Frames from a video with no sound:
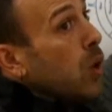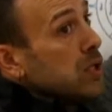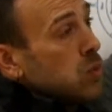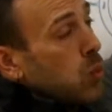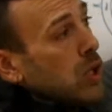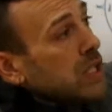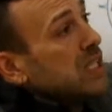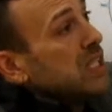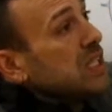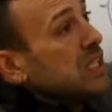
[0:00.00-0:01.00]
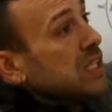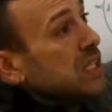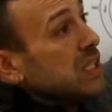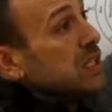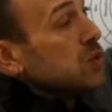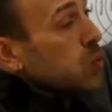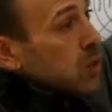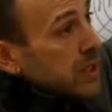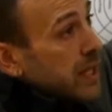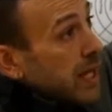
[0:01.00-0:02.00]
was one, it is
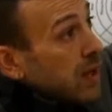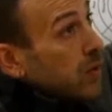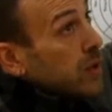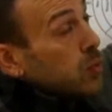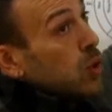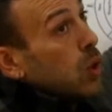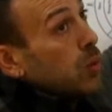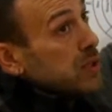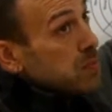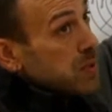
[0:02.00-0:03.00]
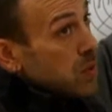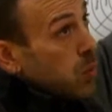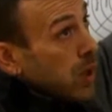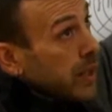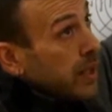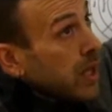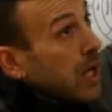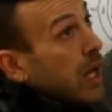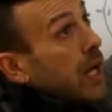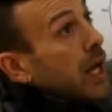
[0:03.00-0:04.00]
one now, it will always be one.
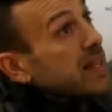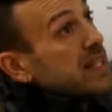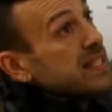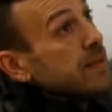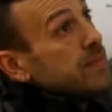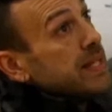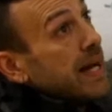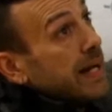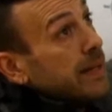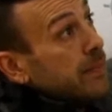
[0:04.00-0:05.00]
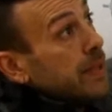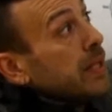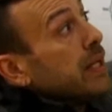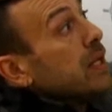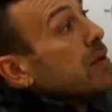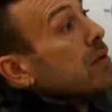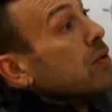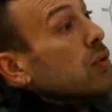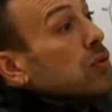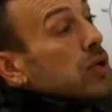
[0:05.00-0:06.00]
At the same time,
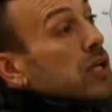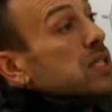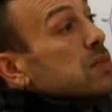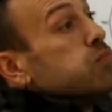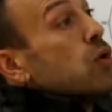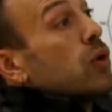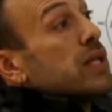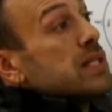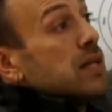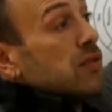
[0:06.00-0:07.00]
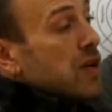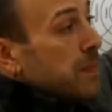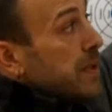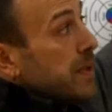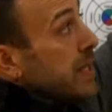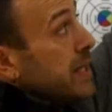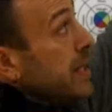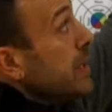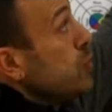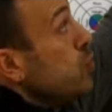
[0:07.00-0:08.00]
it's broken itself up
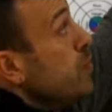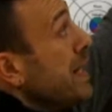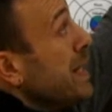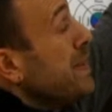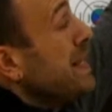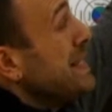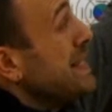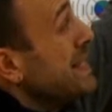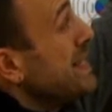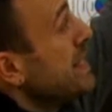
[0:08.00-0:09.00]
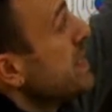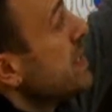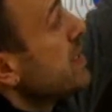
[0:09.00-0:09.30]
in too many pieces